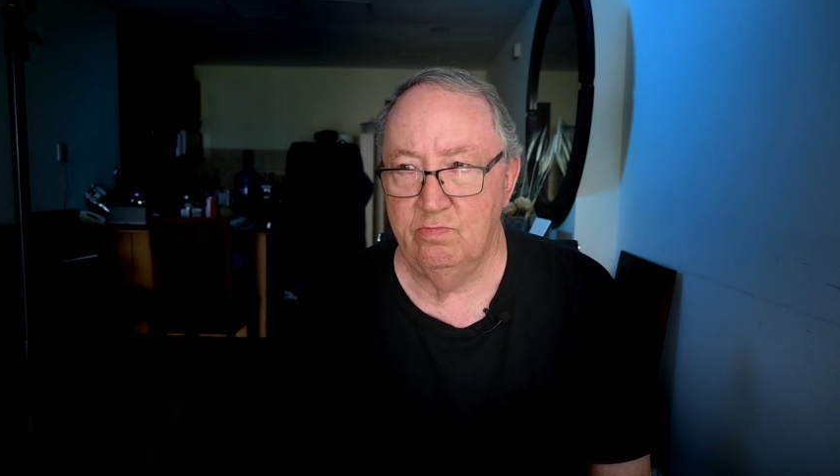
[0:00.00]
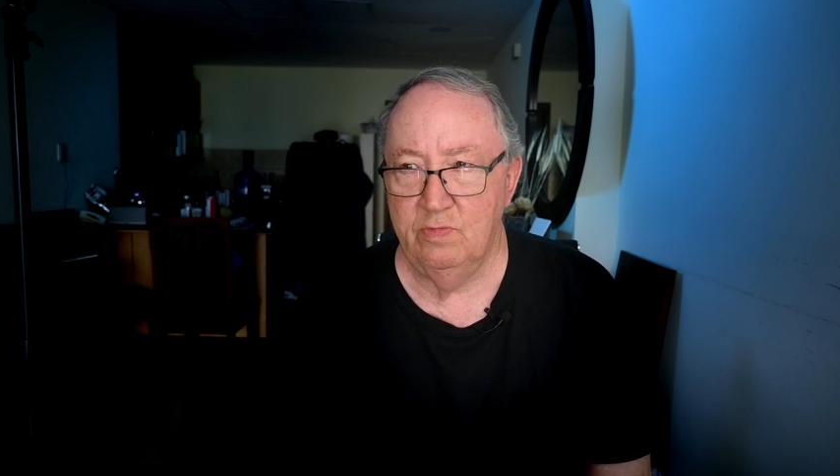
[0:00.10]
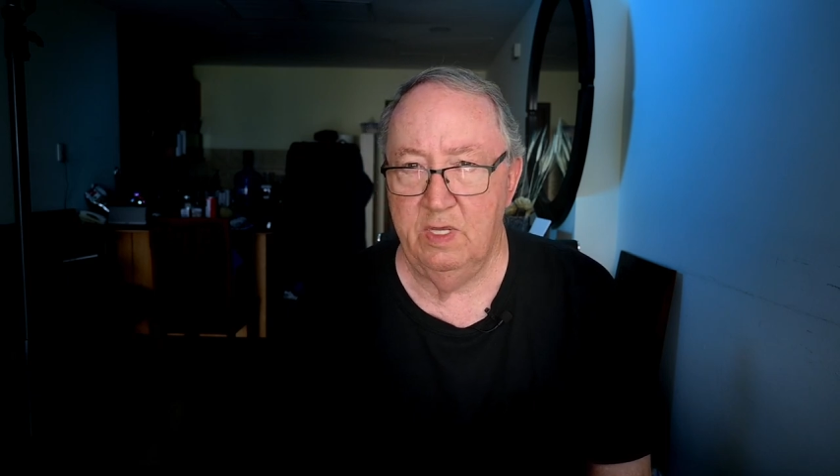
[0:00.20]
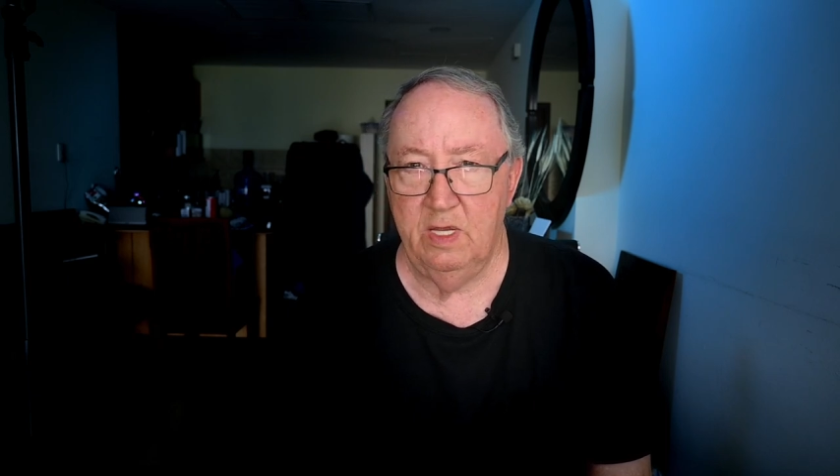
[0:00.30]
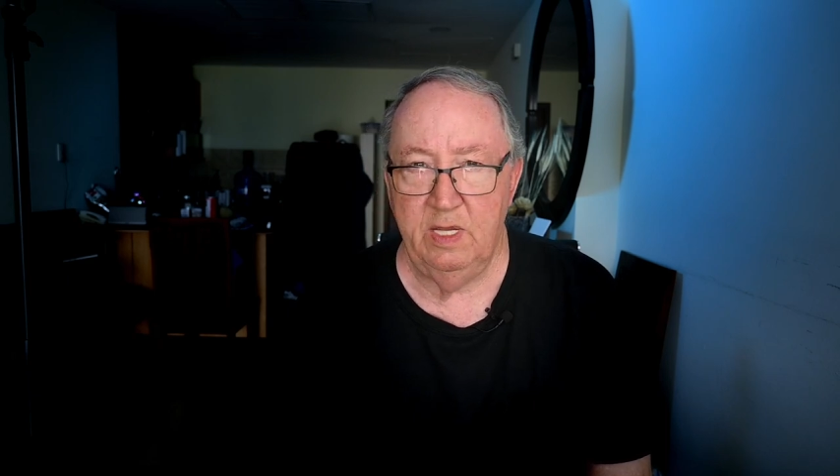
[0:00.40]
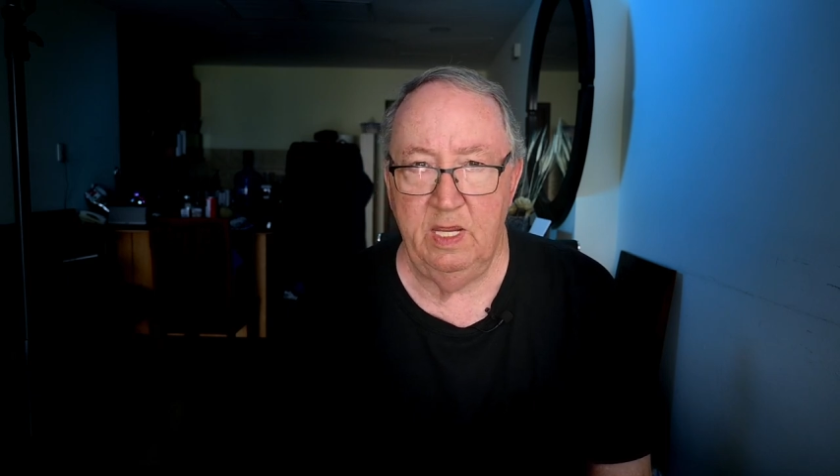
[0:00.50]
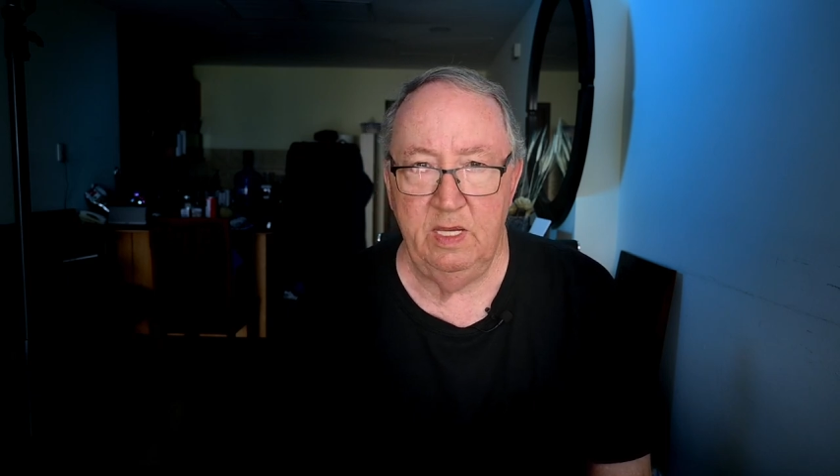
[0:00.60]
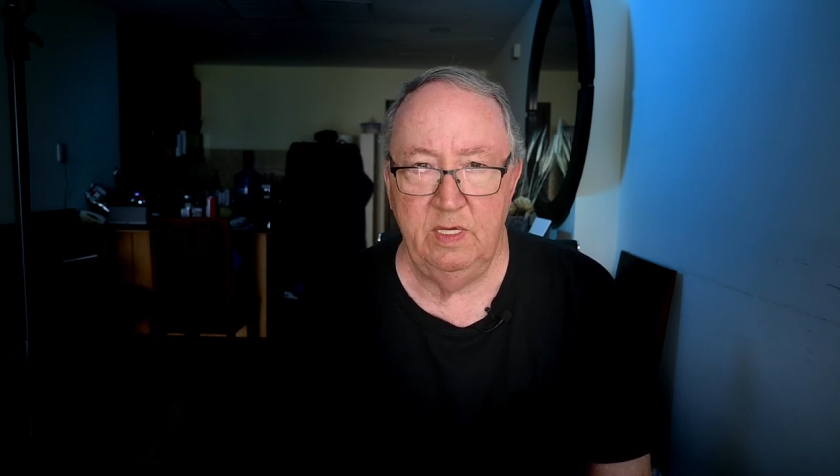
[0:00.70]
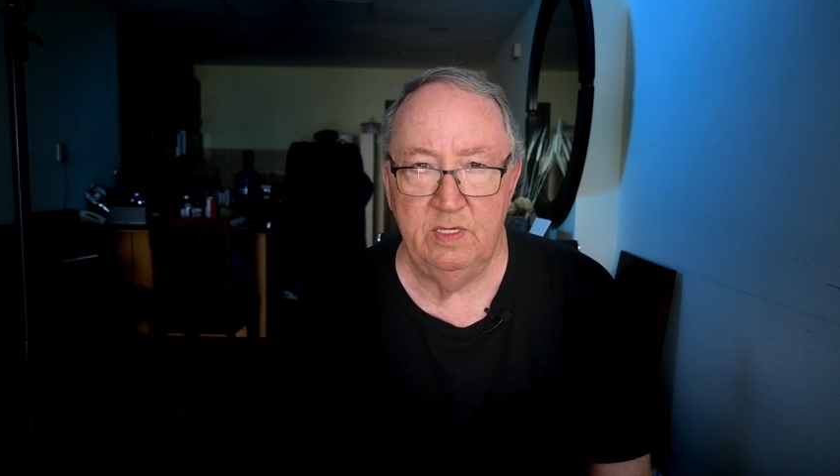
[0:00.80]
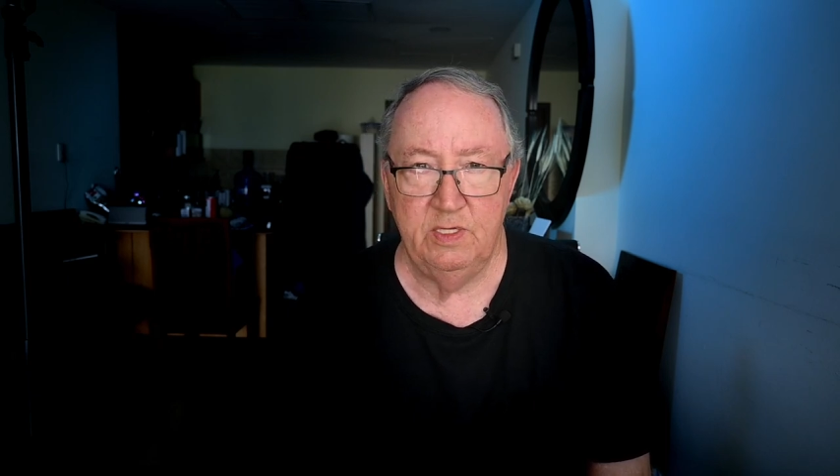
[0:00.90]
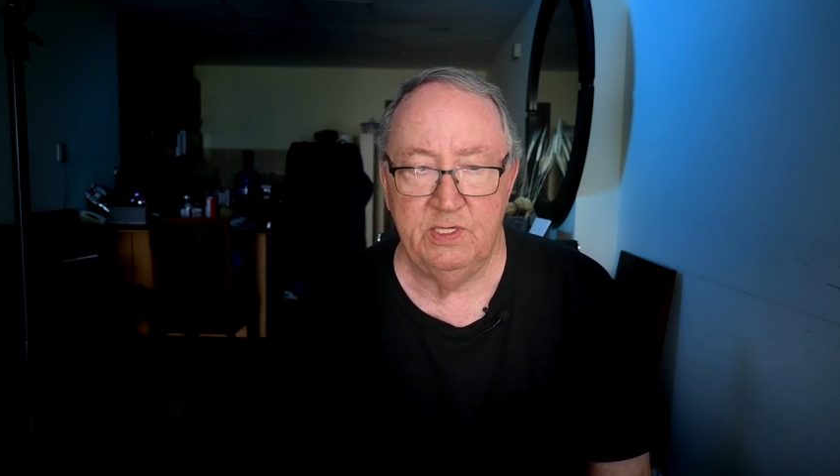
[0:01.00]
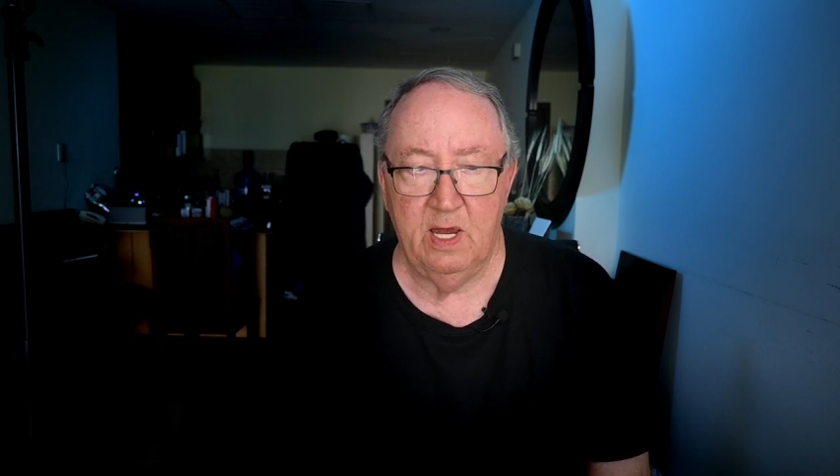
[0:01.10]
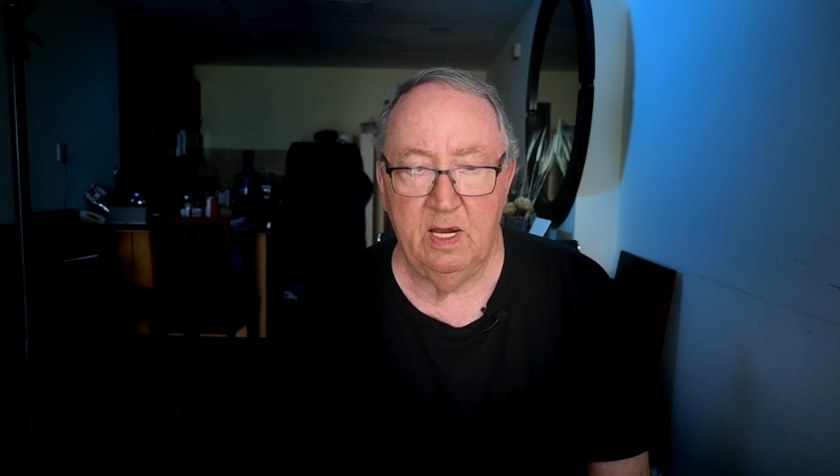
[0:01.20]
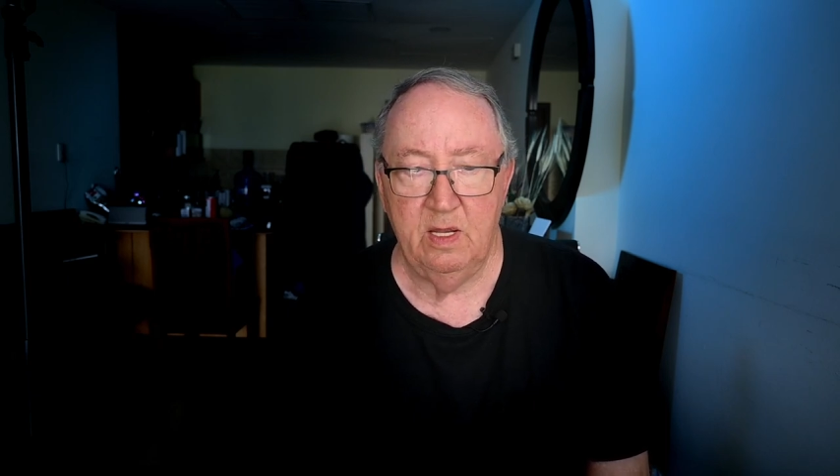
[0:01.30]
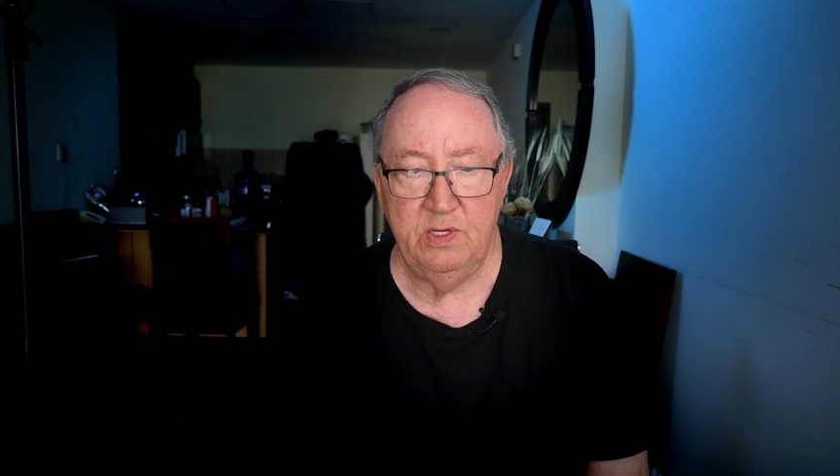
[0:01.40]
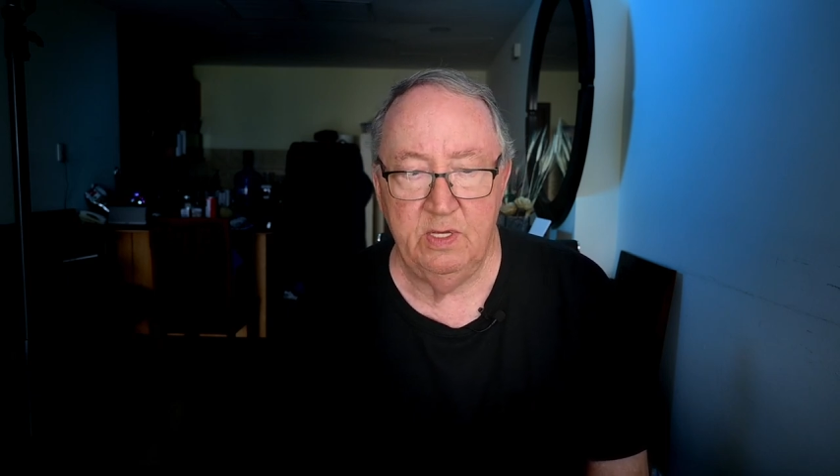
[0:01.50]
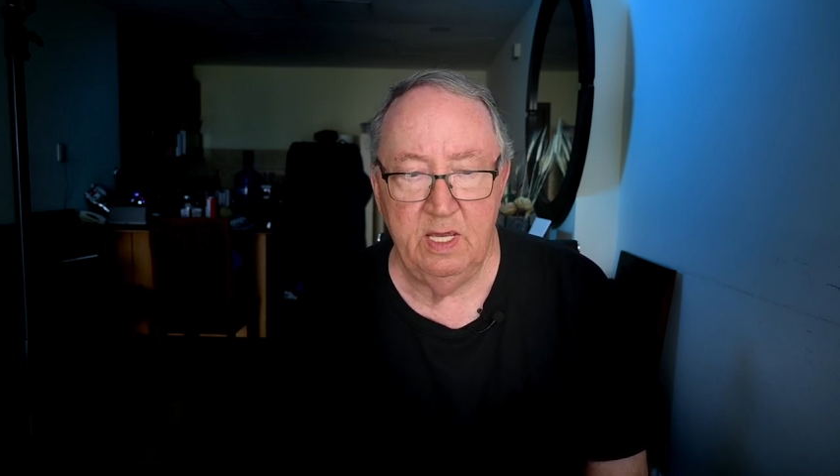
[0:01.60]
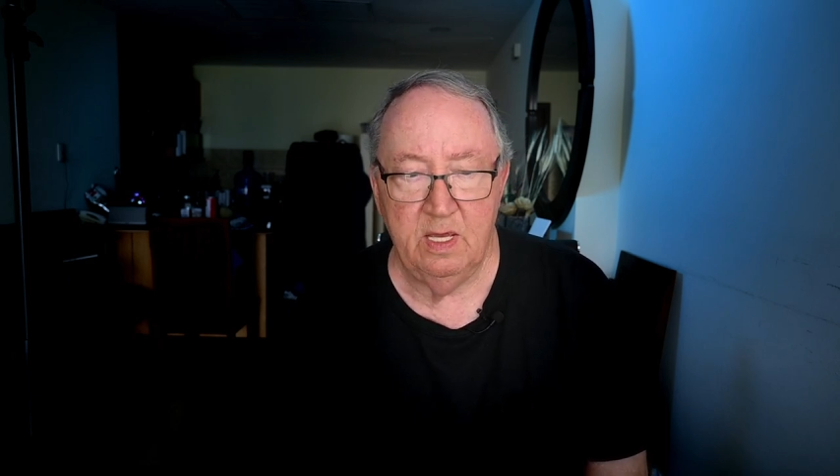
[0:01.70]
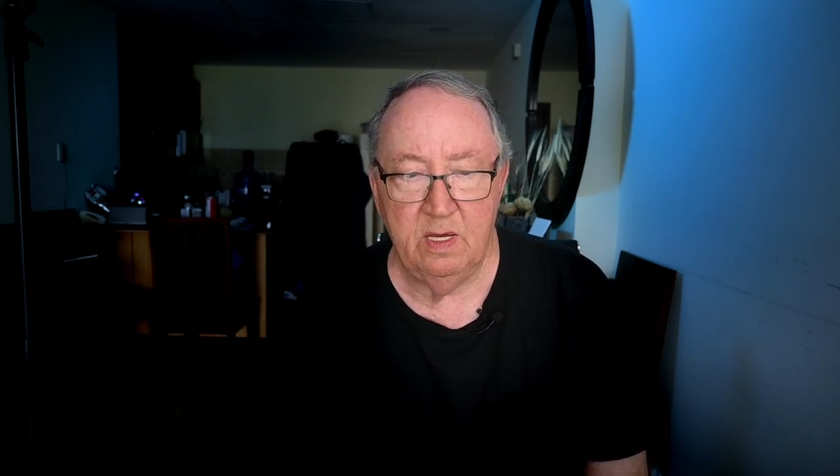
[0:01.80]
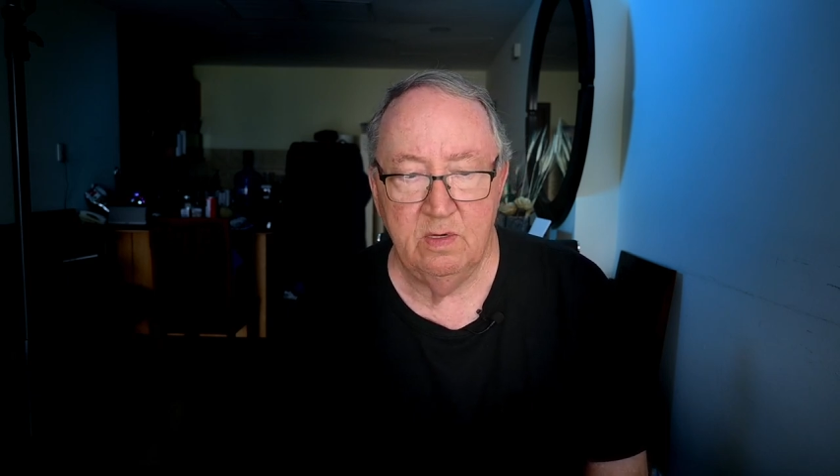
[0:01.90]
then he decided to
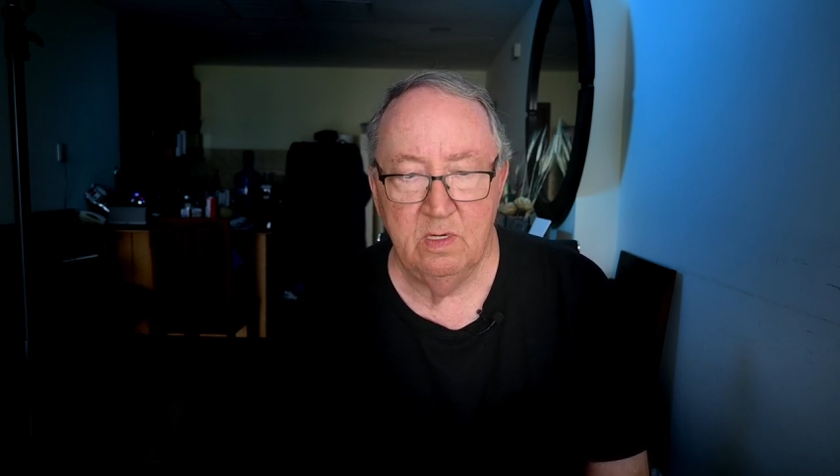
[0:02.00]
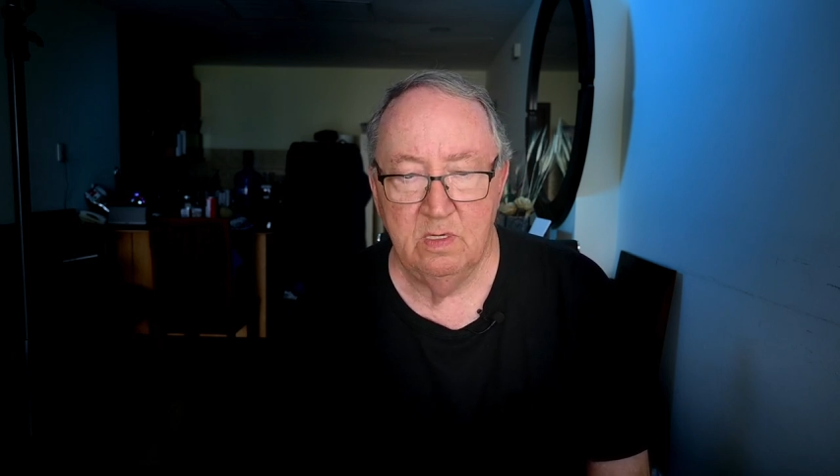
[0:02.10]
get